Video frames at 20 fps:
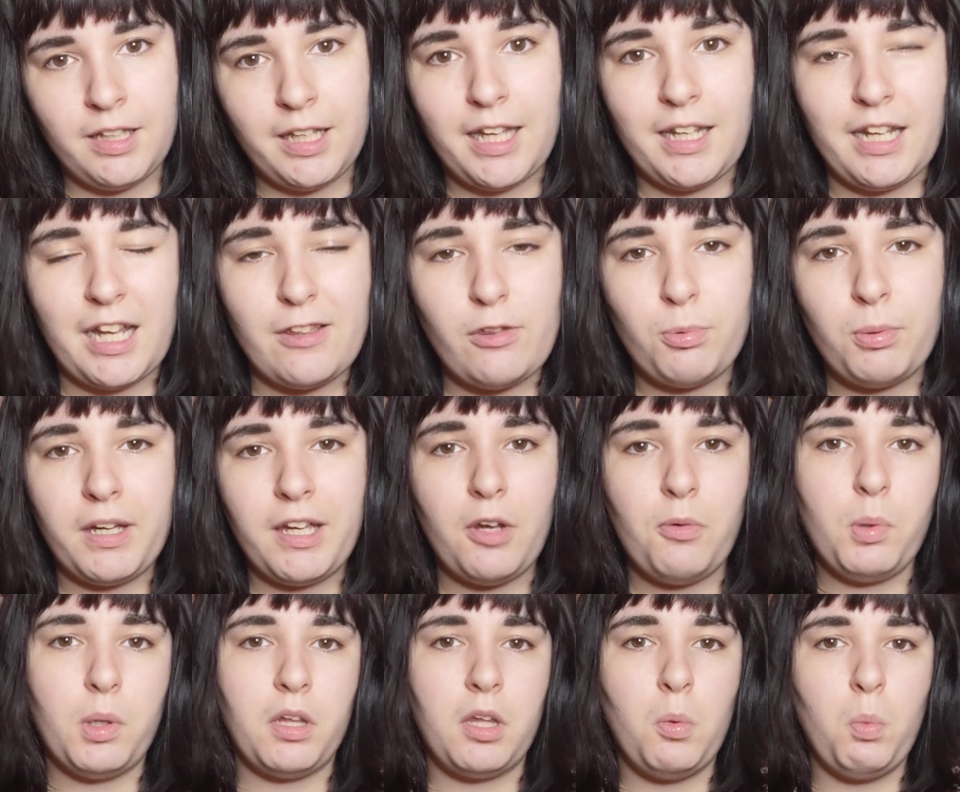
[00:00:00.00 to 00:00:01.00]
And that's why I
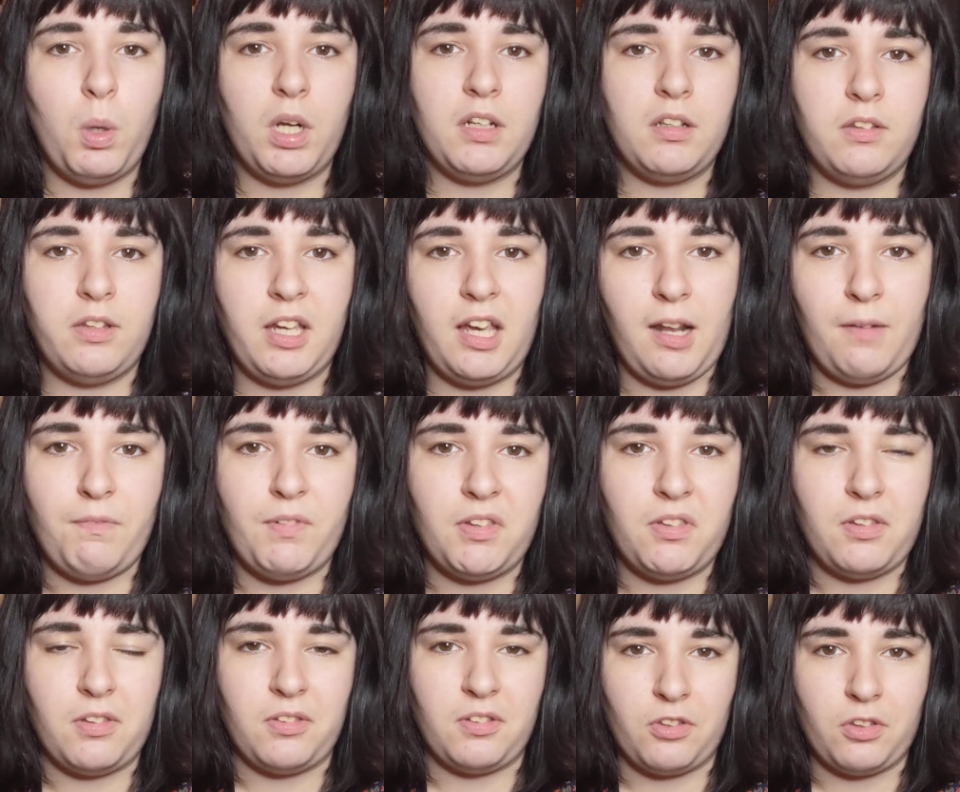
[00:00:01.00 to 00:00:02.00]
really wanted to
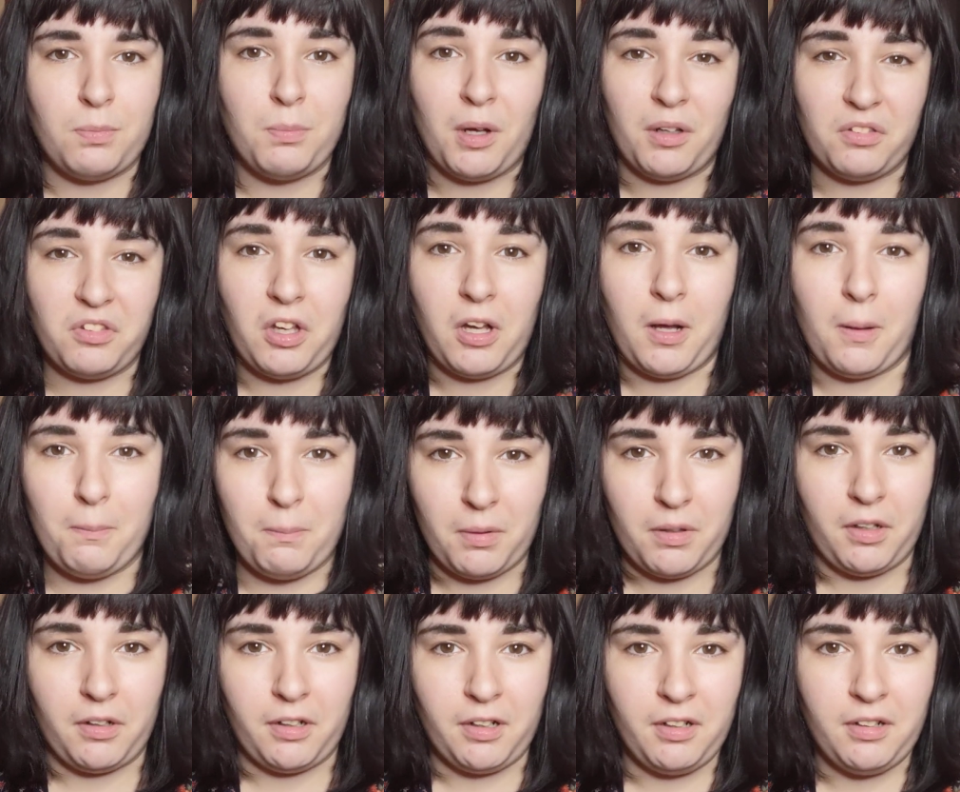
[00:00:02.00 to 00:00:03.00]
emphasize the small
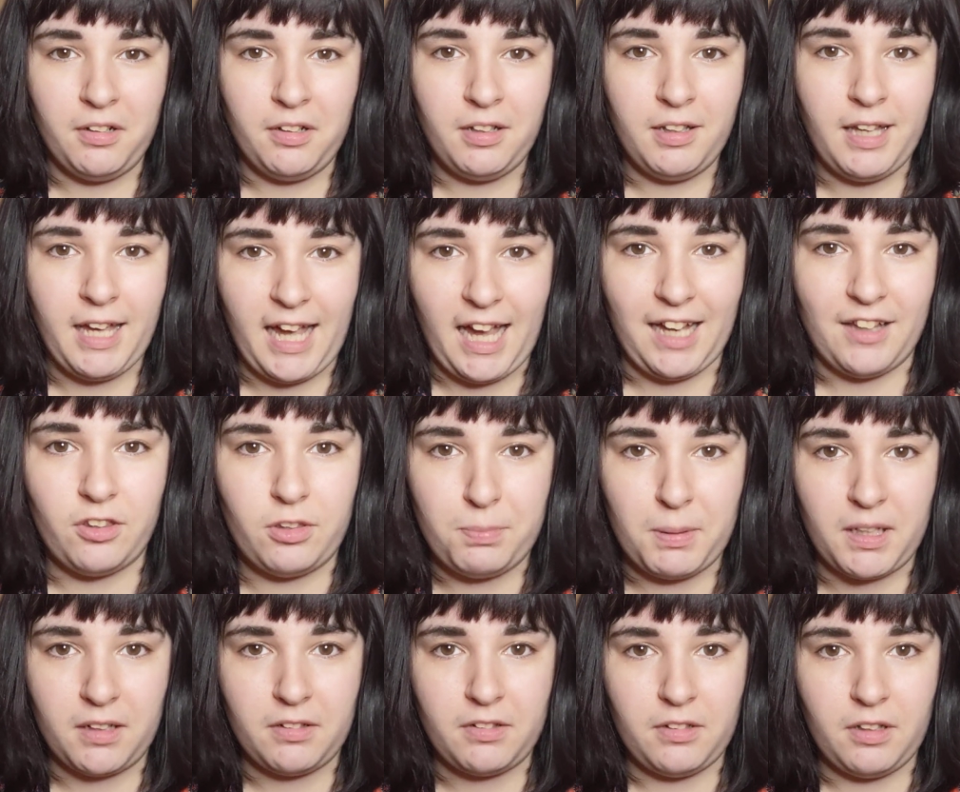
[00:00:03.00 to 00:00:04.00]
tumbler
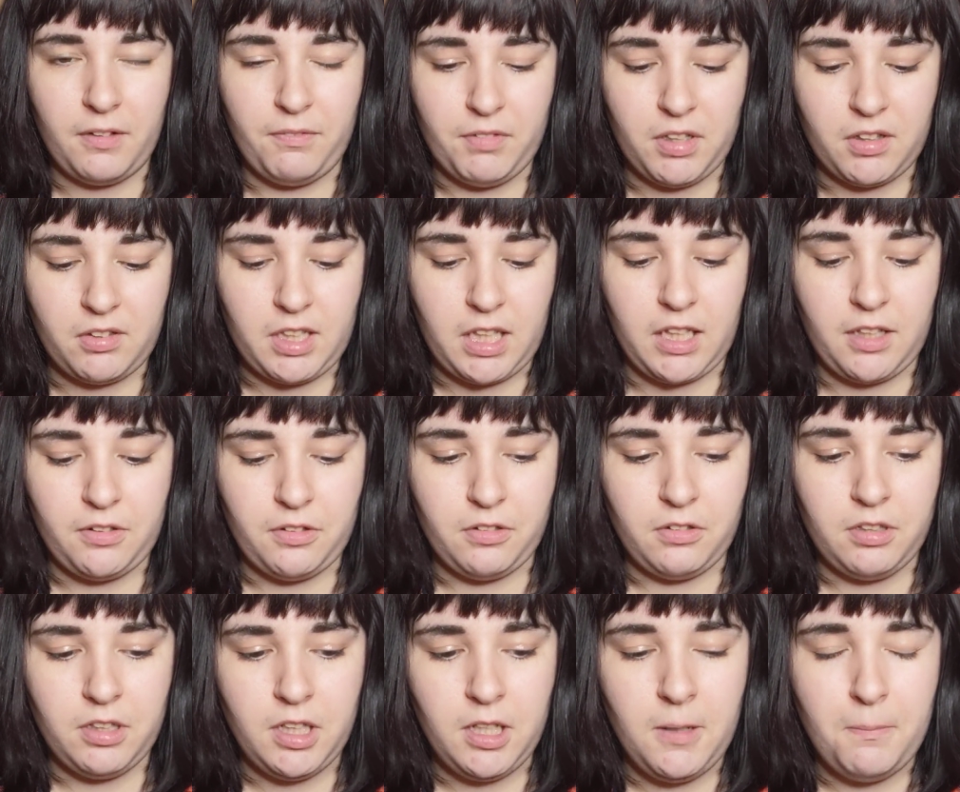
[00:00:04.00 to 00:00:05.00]
aspect of this
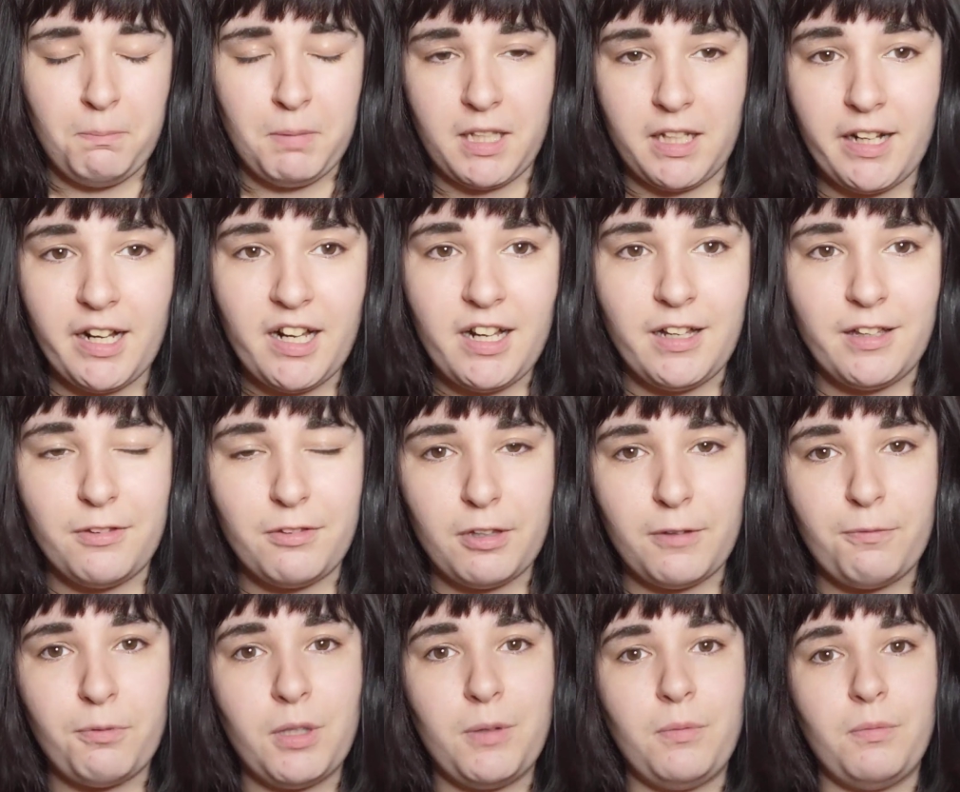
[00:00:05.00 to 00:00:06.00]
candle, because
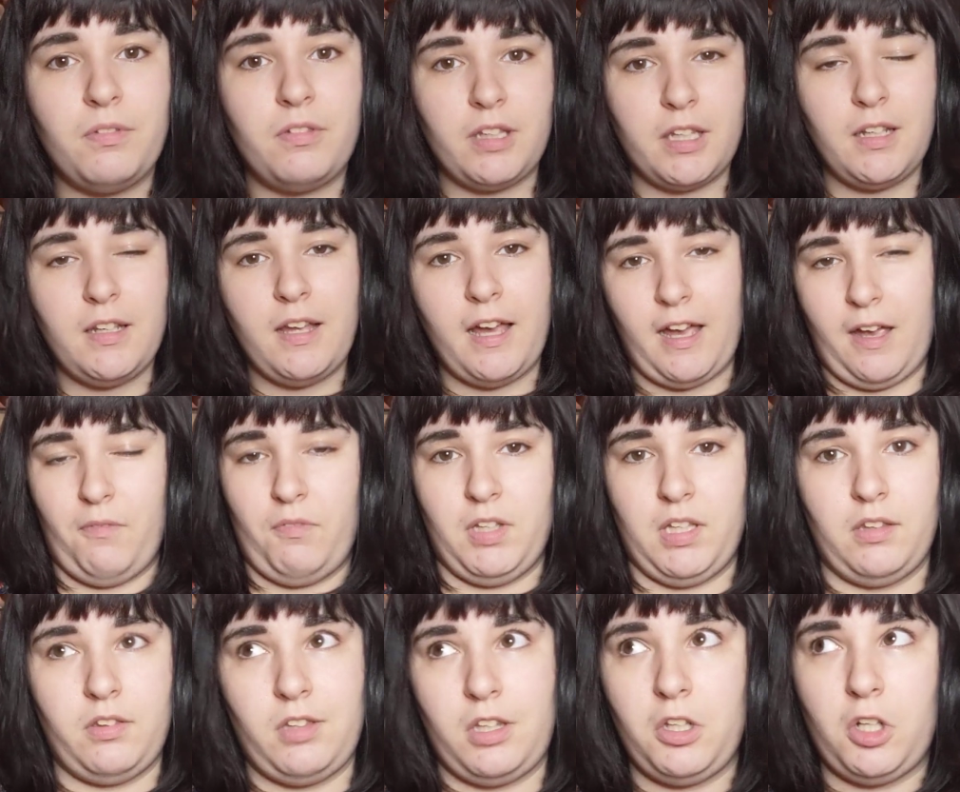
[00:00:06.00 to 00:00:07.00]
if we did have
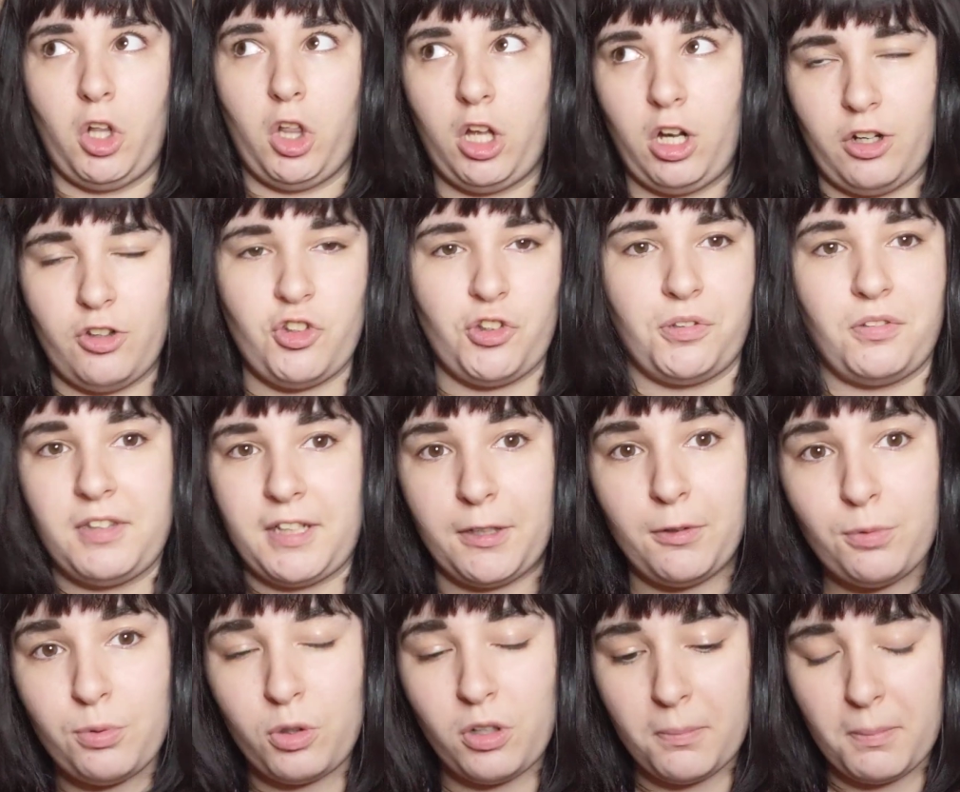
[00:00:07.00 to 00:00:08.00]
this in the larger
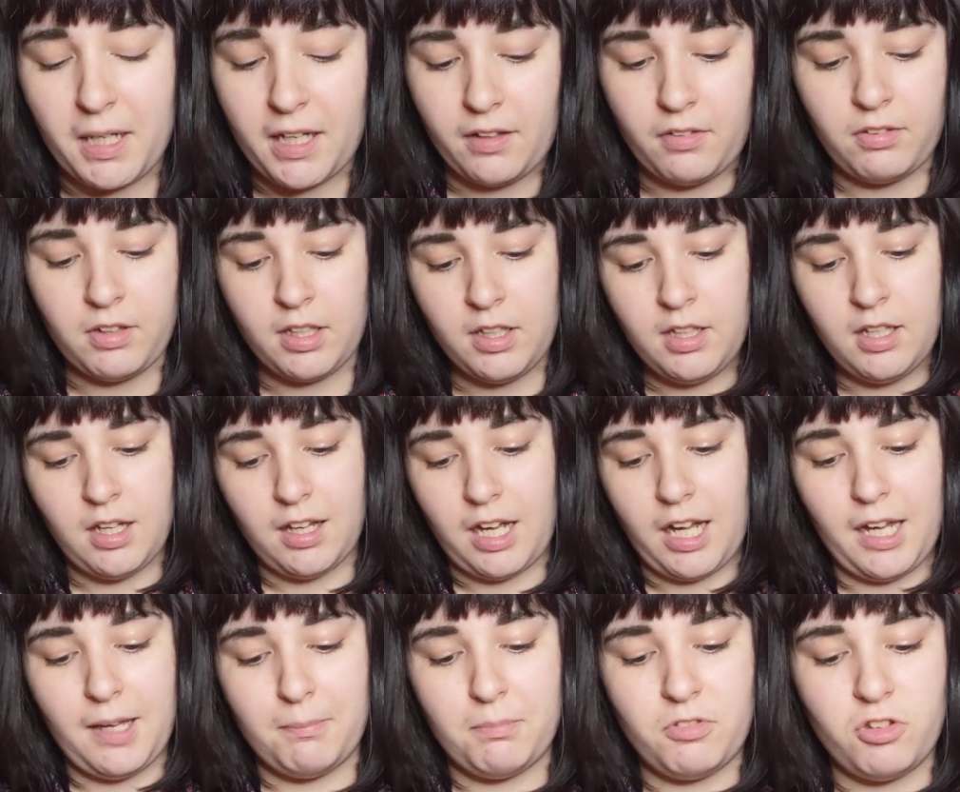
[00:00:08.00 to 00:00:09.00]
size formats,
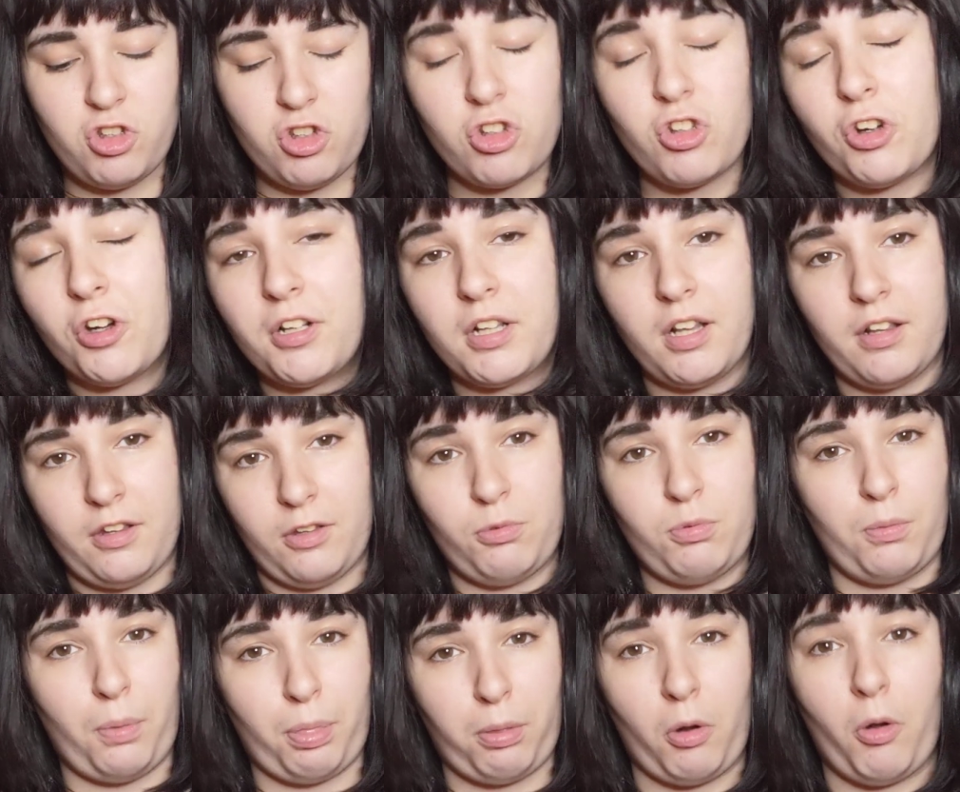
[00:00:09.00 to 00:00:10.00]
I am sure that this
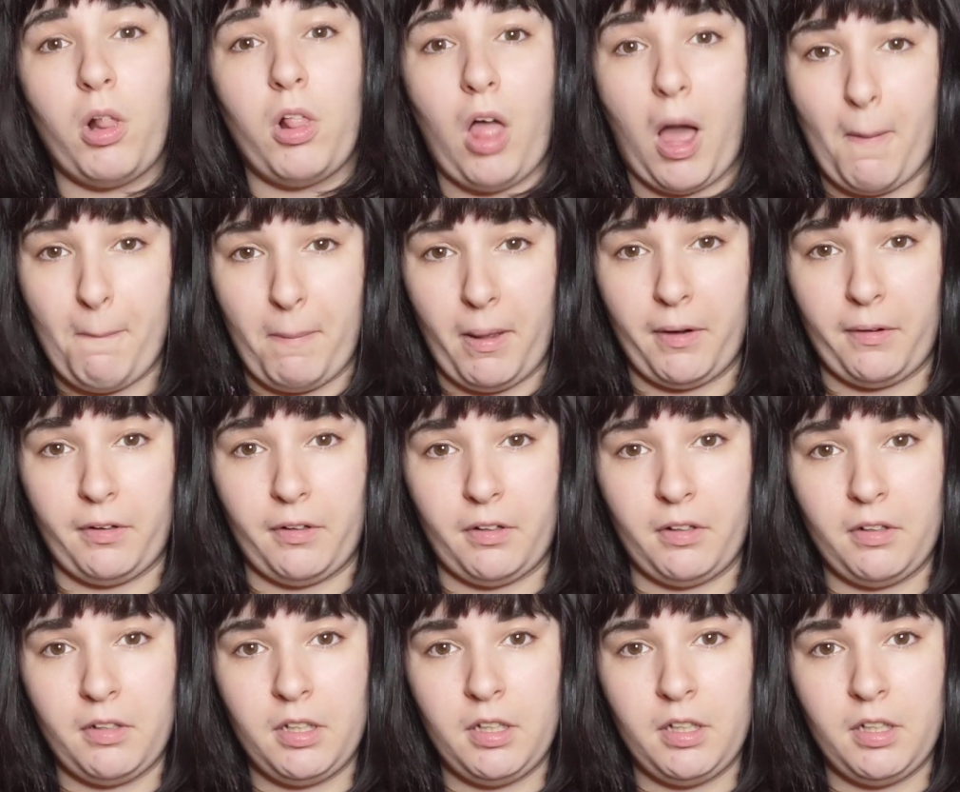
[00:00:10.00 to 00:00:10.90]
would throw a lot better.